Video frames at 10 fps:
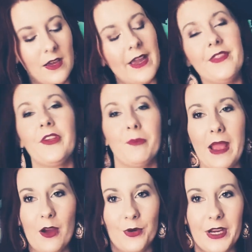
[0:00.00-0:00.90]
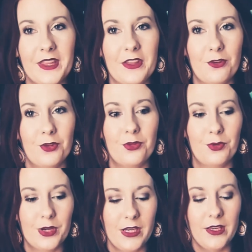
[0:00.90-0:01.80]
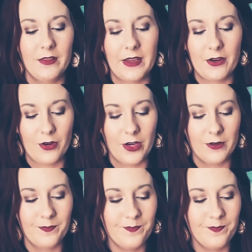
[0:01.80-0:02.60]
in their power, in their authority. They are